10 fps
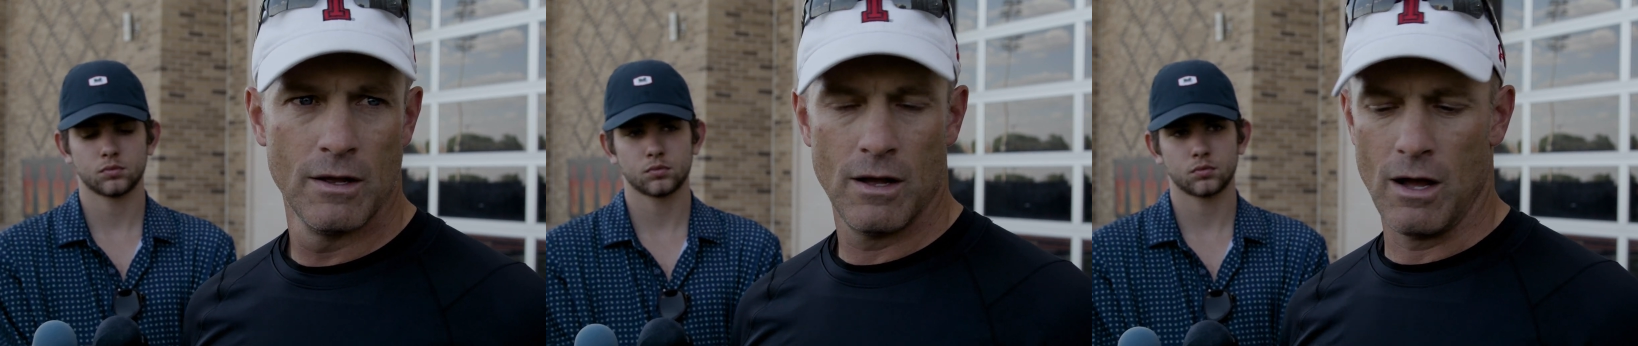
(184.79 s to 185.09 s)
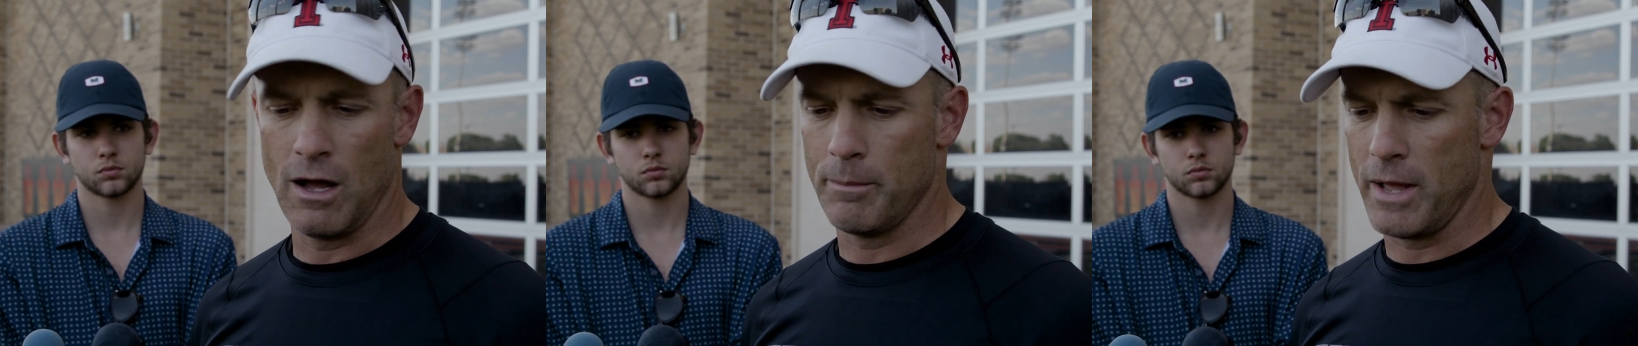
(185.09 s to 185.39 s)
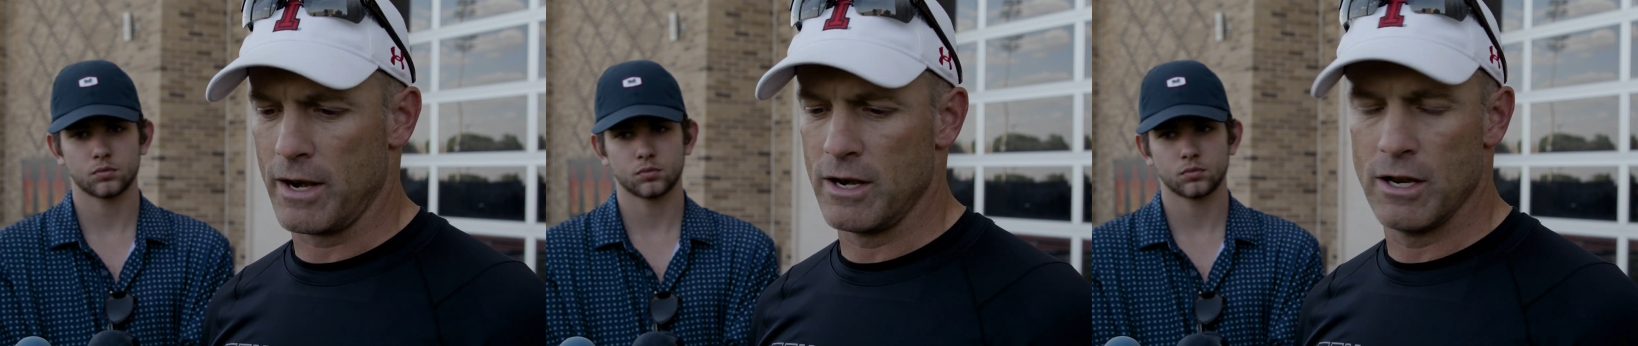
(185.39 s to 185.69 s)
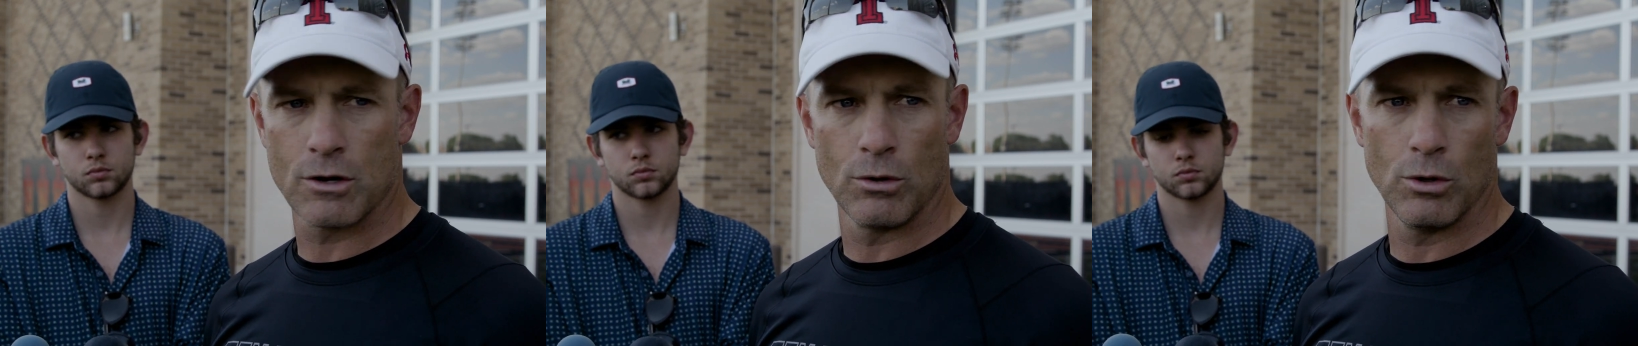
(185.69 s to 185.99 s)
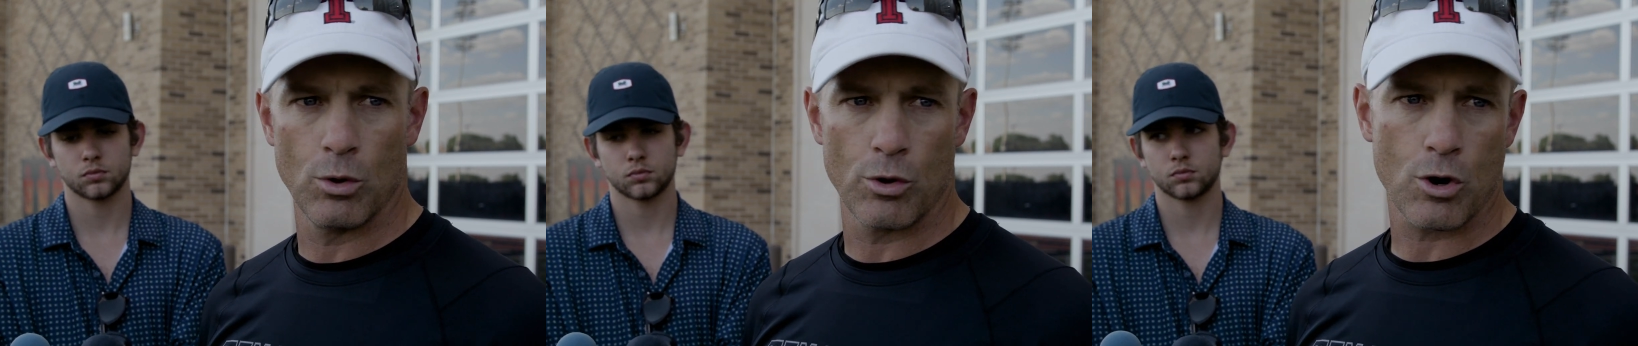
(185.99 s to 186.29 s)
Speaker 1: Um, at a nickel
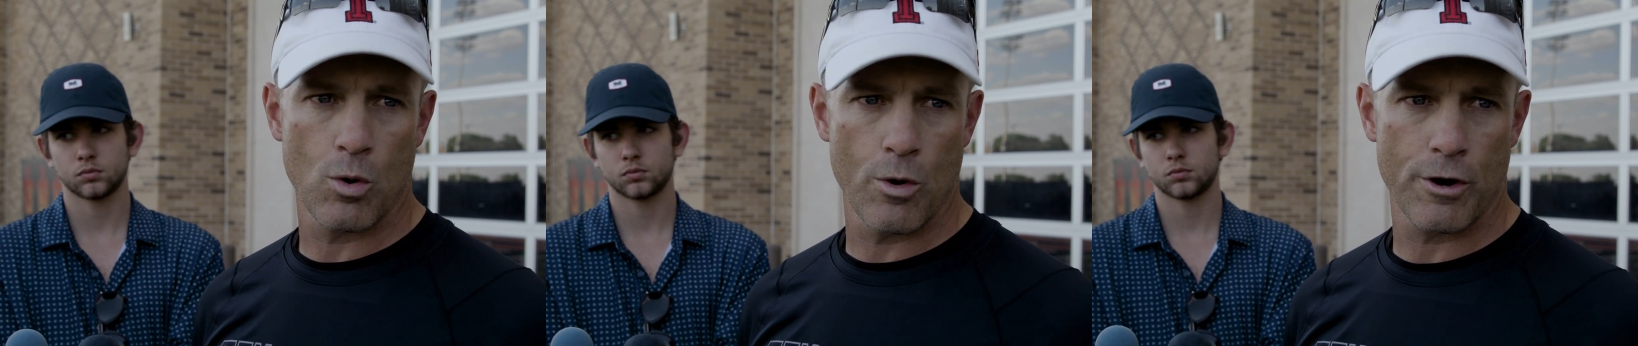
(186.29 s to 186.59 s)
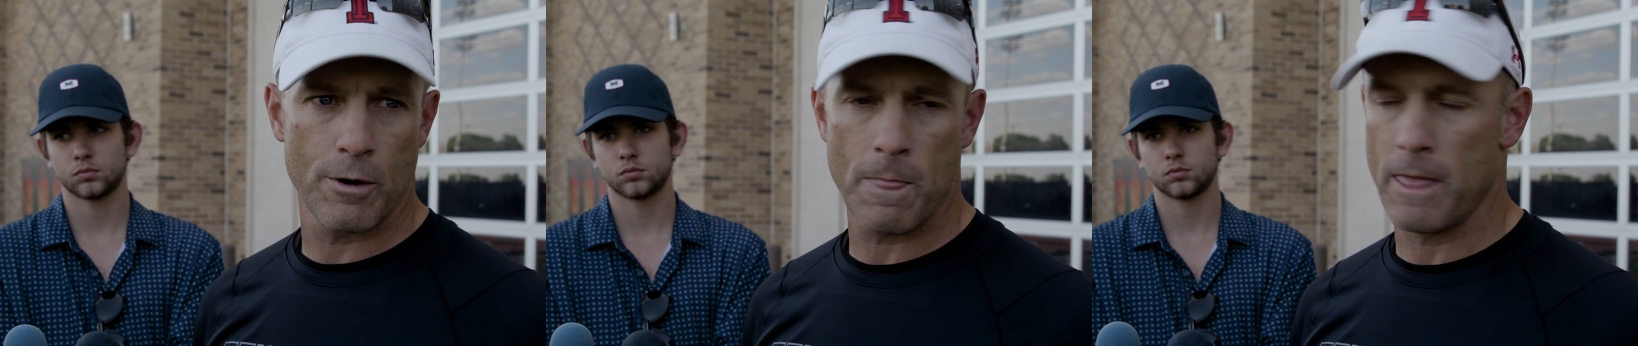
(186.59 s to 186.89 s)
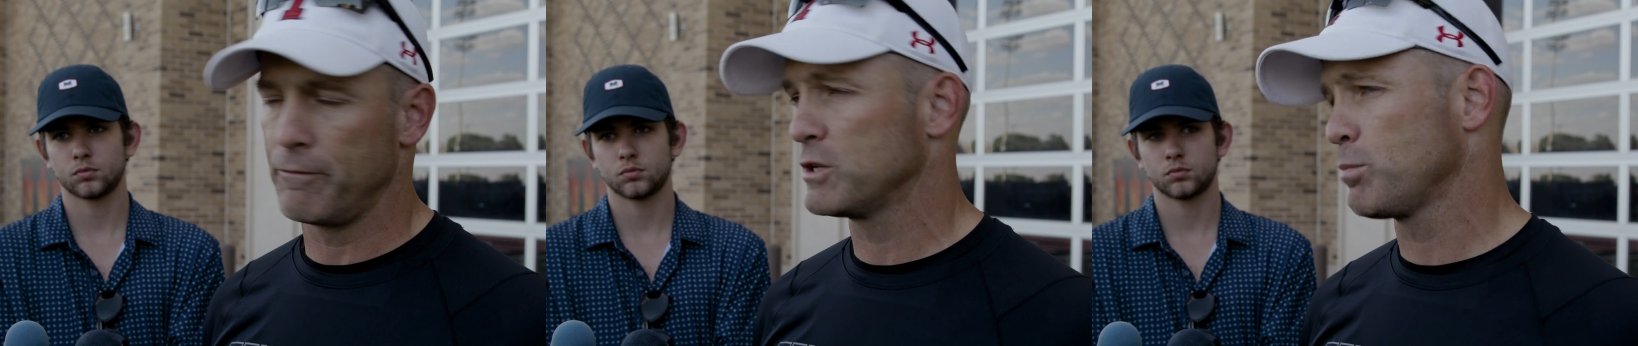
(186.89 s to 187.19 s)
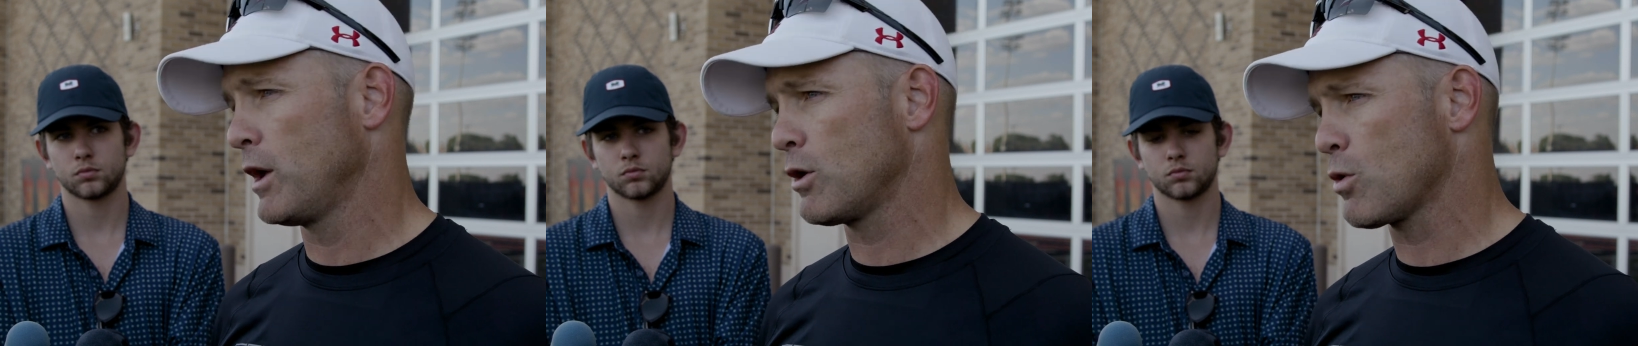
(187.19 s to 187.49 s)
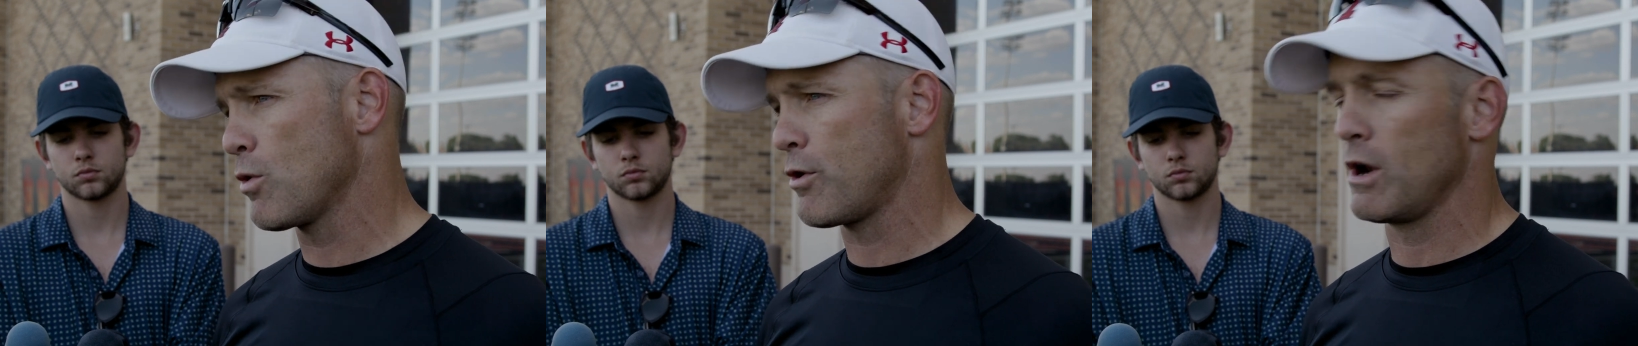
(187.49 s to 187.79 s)
or a corner, if he's playing
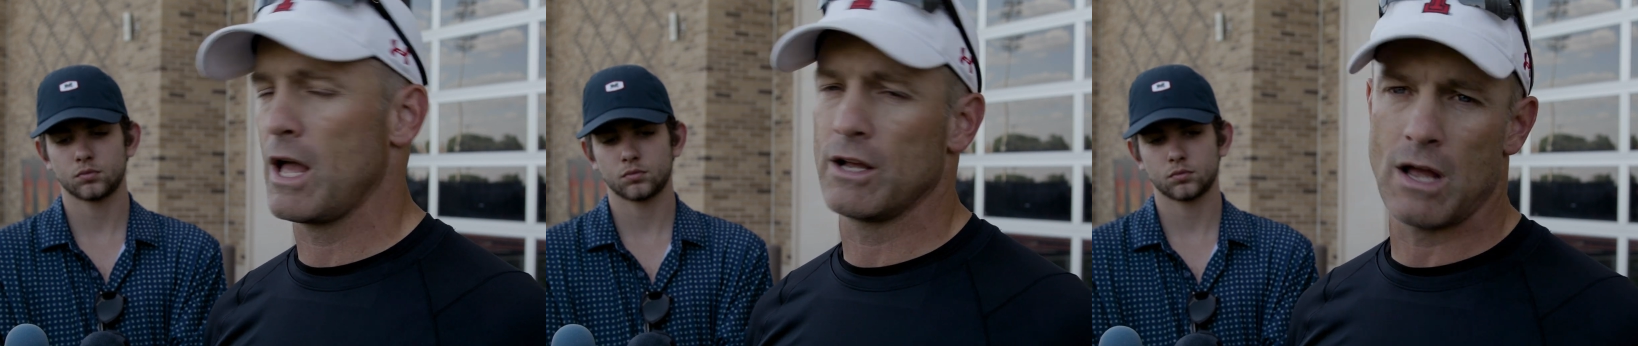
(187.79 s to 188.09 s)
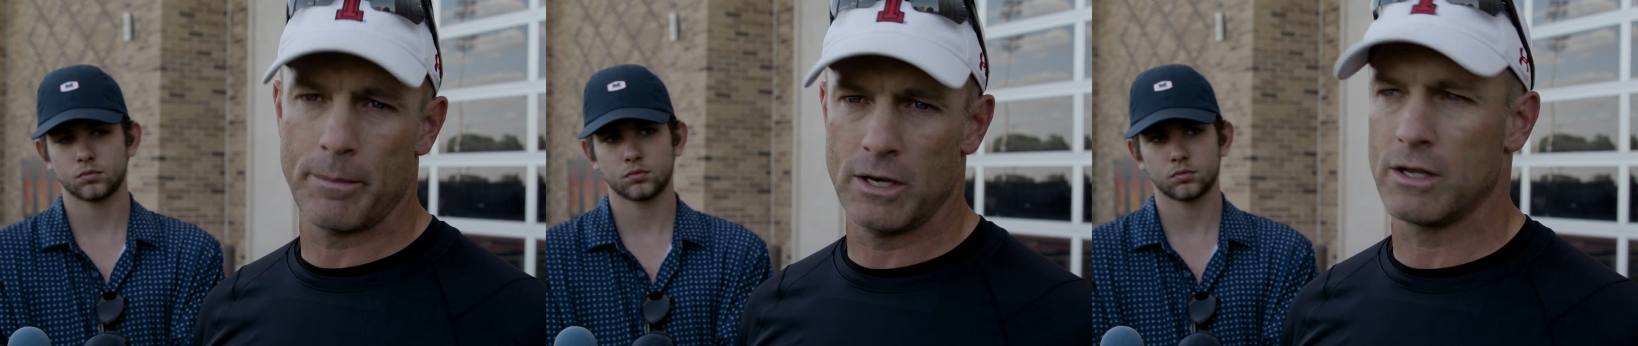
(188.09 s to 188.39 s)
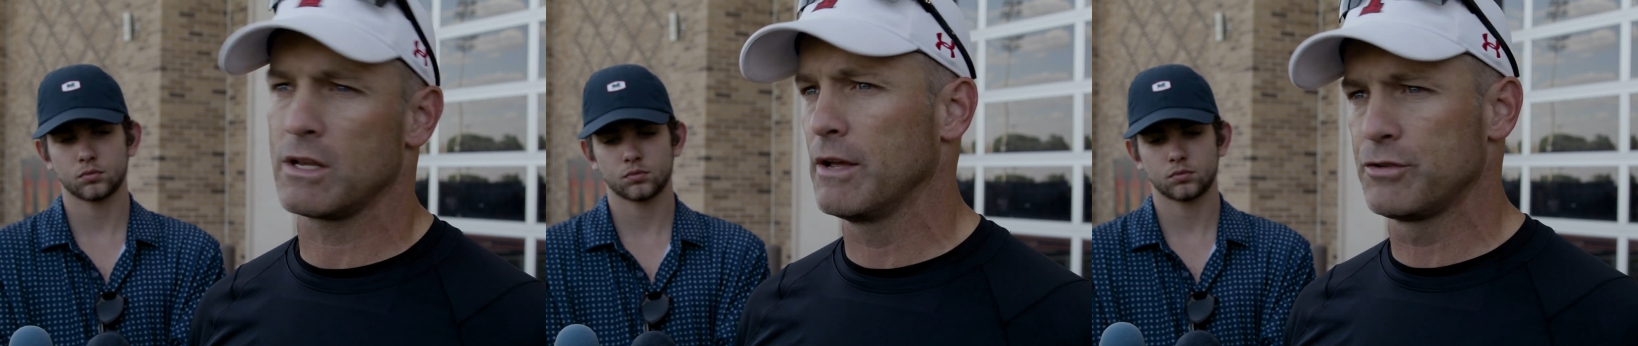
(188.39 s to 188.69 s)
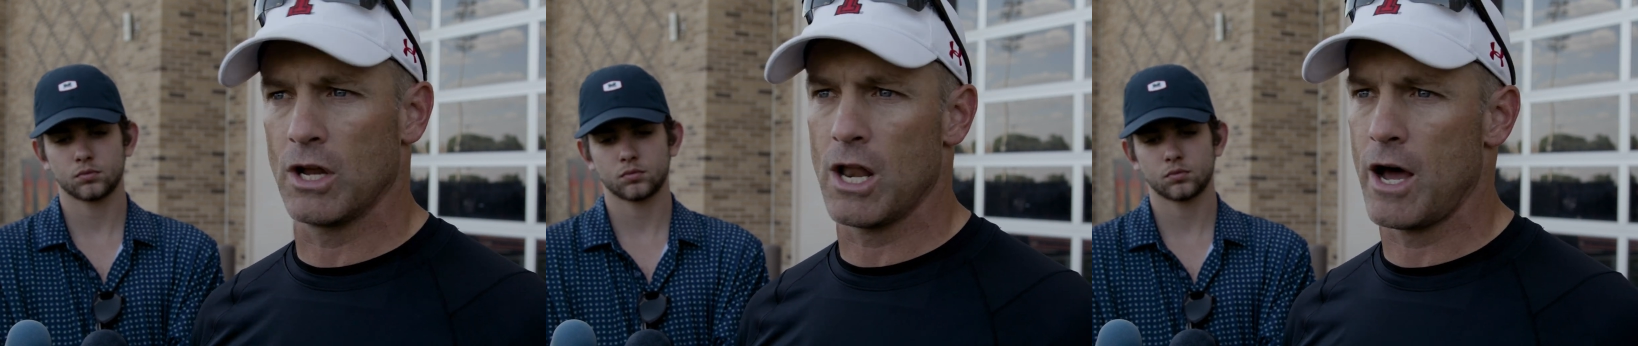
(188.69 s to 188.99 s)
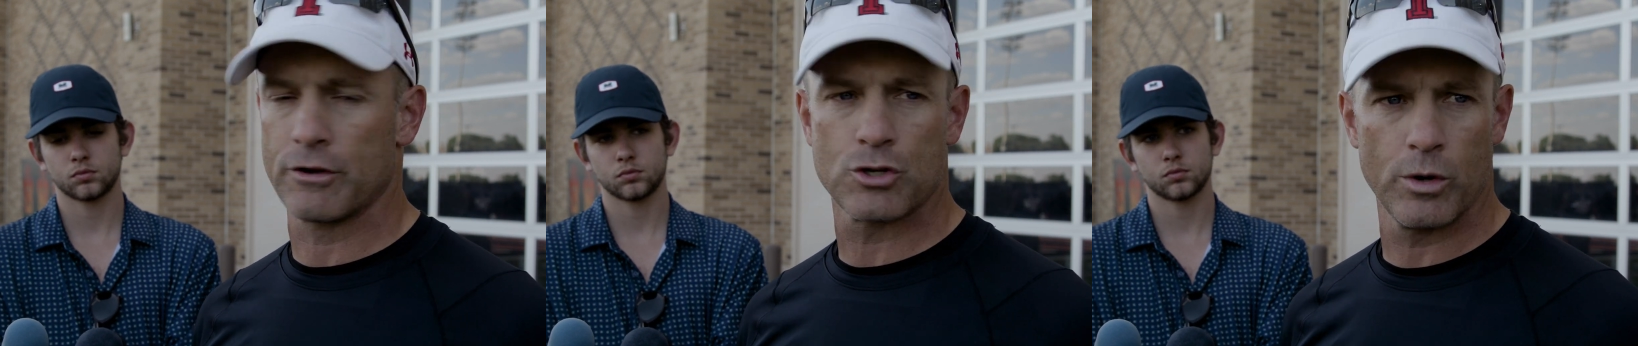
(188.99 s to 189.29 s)
corner, allow, I mean, it gives you a lot
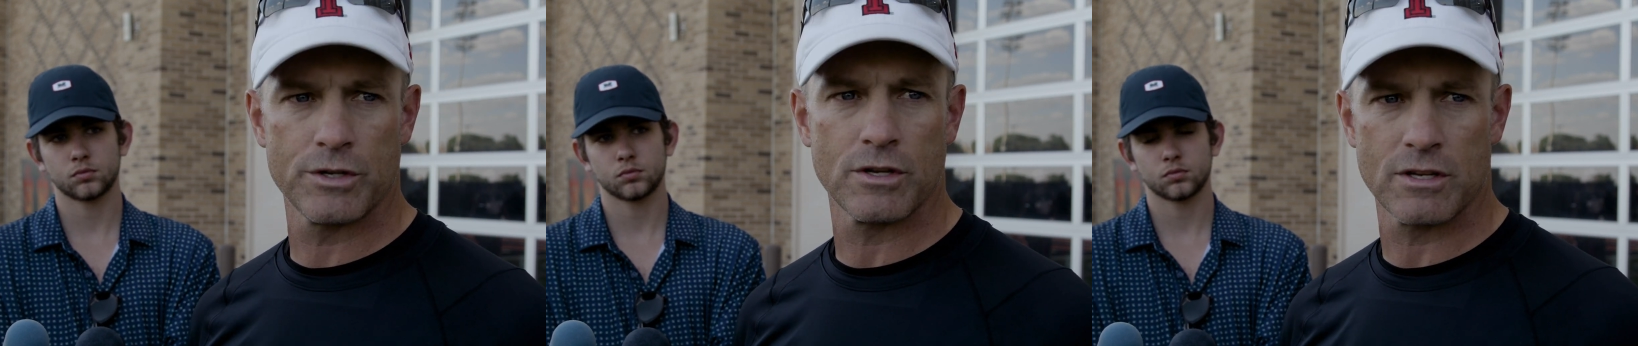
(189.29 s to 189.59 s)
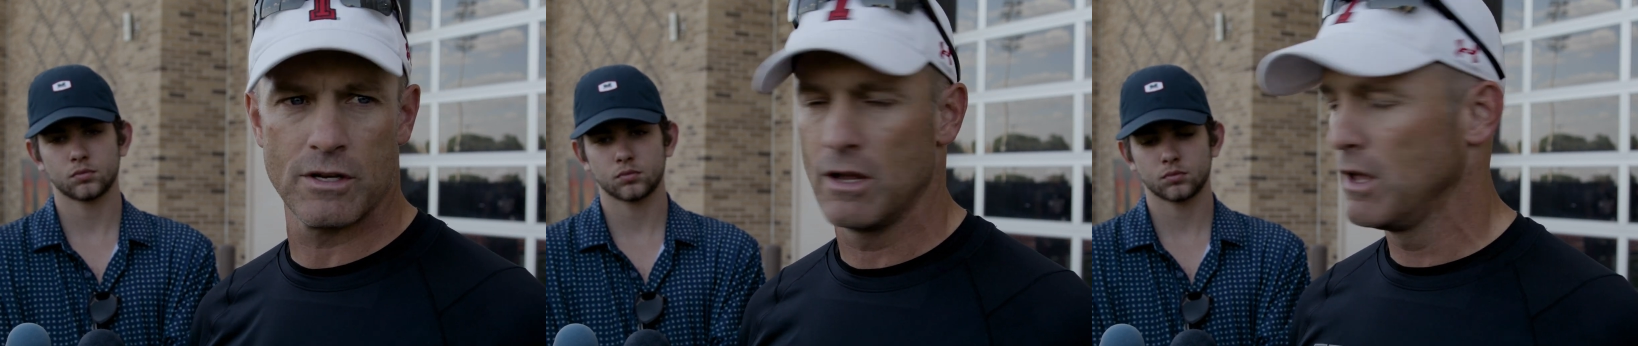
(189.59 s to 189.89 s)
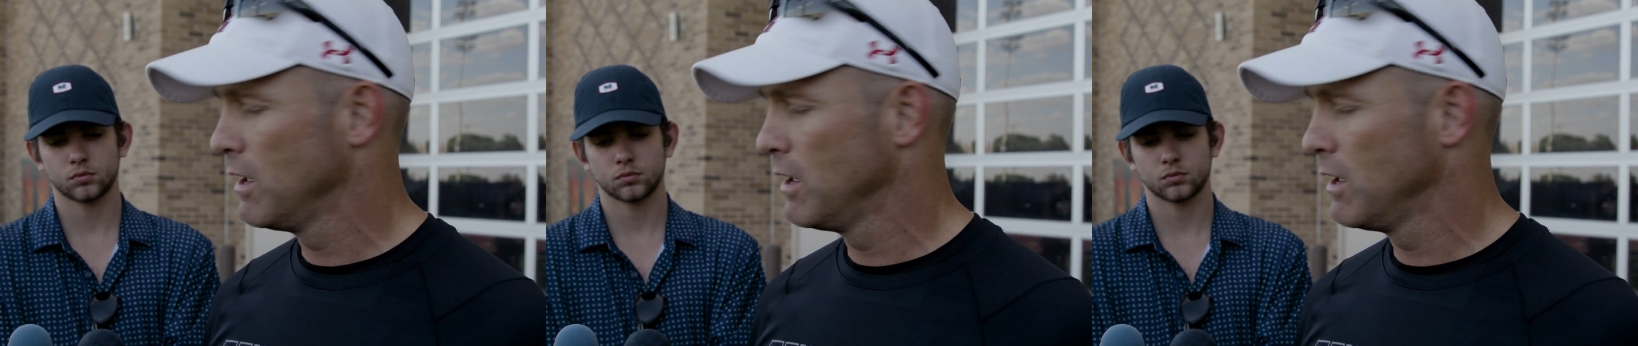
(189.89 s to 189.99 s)
of choices. And